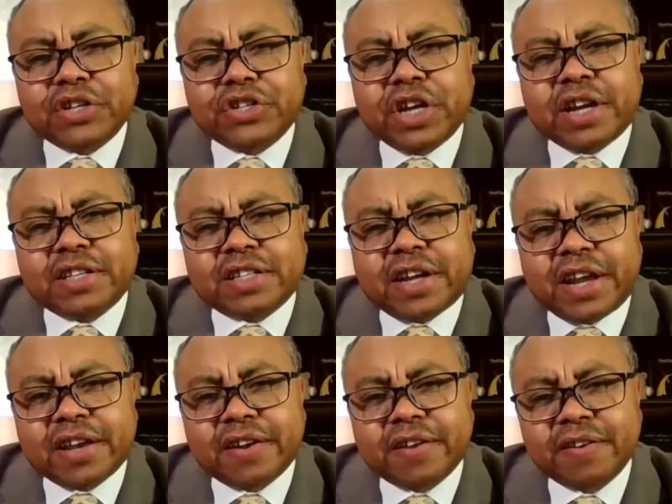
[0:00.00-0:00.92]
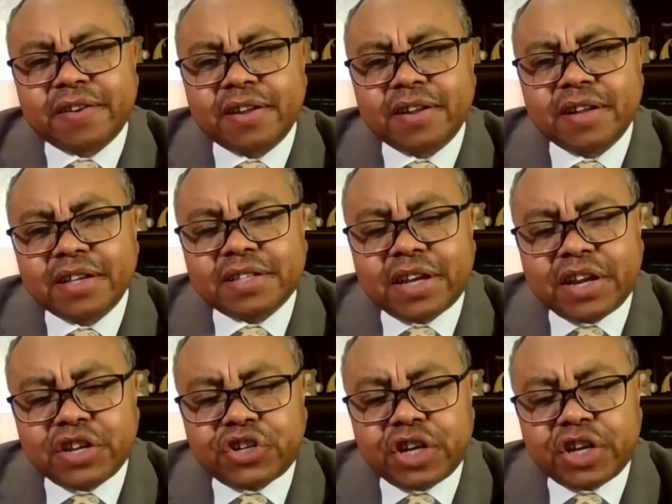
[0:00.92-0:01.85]
share screen
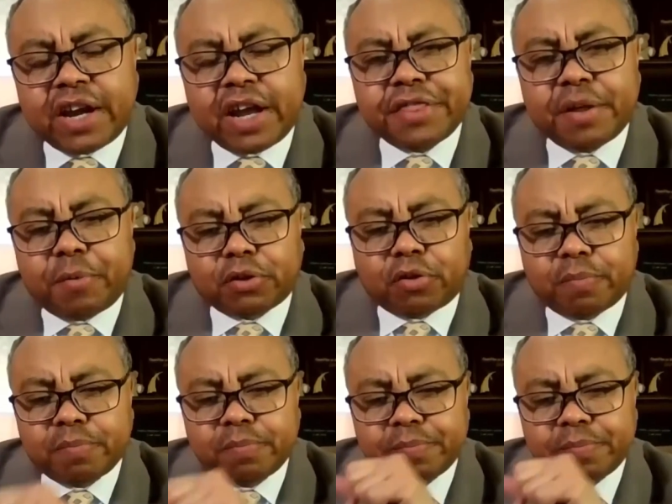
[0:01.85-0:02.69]
share at the bottom.